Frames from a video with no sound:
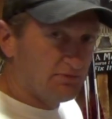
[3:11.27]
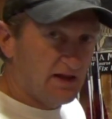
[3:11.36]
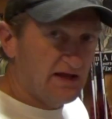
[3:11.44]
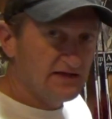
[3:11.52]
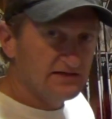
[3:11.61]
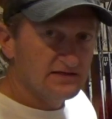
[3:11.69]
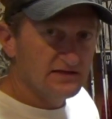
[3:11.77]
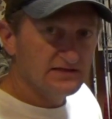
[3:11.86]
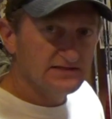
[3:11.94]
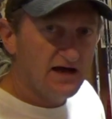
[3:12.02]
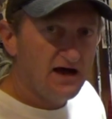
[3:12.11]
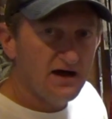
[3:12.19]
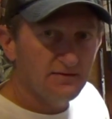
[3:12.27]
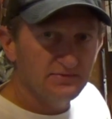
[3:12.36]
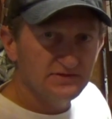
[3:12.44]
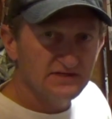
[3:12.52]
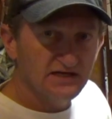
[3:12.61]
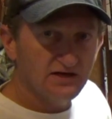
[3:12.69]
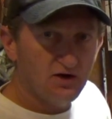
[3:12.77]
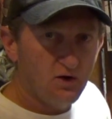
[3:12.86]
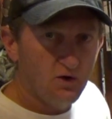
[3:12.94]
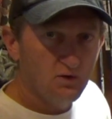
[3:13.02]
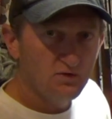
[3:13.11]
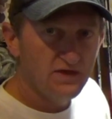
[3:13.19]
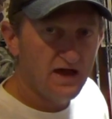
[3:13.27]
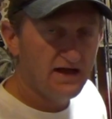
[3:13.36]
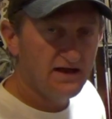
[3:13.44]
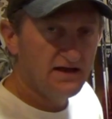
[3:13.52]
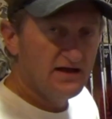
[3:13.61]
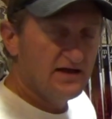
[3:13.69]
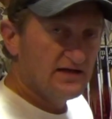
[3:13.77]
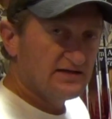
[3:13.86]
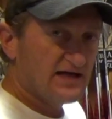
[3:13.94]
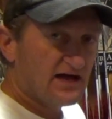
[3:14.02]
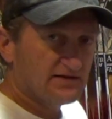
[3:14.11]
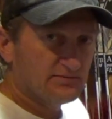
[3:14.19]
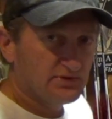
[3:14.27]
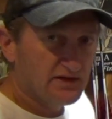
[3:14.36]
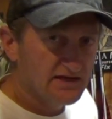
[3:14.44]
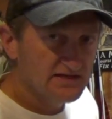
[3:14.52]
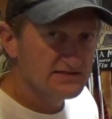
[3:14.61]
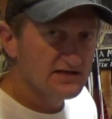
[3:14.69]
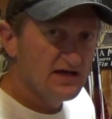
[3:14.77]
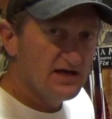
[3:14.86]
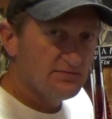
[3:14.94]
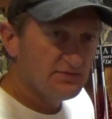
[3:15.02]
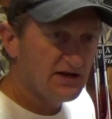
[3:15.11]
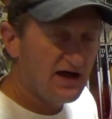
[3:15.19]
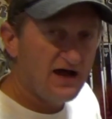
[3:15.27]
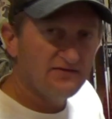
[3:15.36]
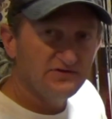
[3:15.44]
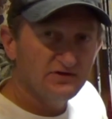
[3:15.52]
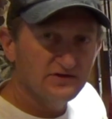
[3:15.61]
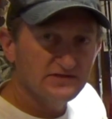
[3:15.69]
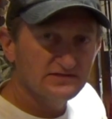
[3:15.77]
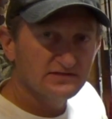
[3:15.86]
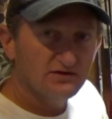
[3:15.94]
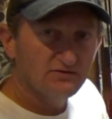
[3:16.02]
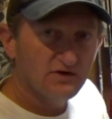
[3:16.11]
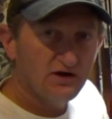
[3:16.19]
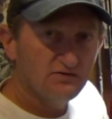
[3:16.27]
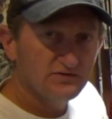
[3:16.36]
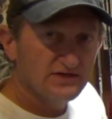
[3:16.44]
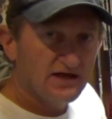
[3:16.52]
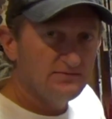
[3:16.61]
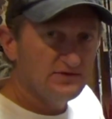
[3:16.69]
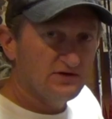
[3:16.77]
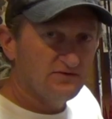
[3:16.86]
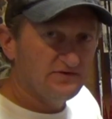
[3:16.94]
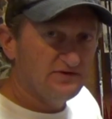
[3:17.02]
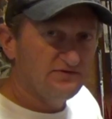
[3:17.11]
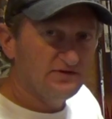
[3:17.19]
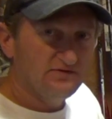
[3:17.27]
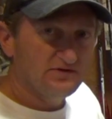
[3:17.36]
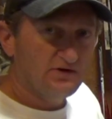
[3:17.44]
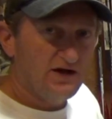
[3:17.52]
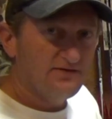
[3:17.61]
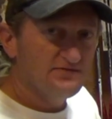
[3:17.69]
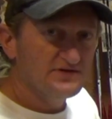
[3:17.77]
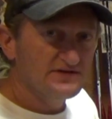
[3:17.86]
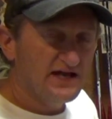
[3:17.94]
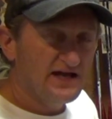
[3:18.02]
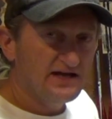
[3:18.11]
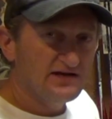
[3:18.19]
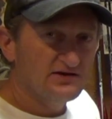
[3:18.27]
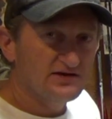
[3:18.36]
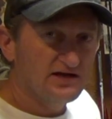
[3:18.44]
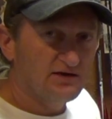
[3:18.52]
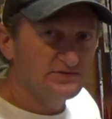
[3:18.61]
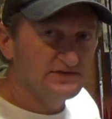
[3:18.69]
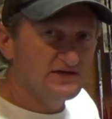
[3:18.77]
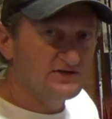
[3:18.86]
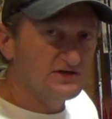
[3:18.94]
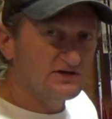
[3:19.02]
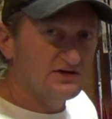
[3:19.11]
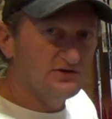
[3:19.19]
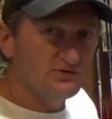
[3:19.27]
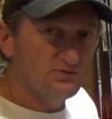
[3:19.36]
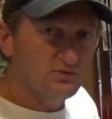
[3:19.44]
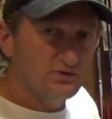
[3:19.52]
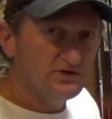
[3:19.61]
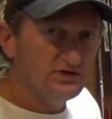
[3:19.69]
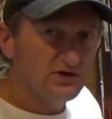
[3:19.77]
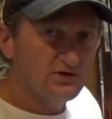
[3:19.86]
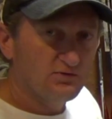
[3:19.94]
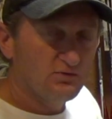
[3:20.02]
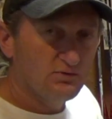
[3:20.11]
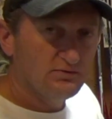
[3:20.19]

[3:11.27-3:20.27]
blade, the top, is going to hold that down in place. But I've noticed over time, if you don't have this hand here to help stationary, and you go to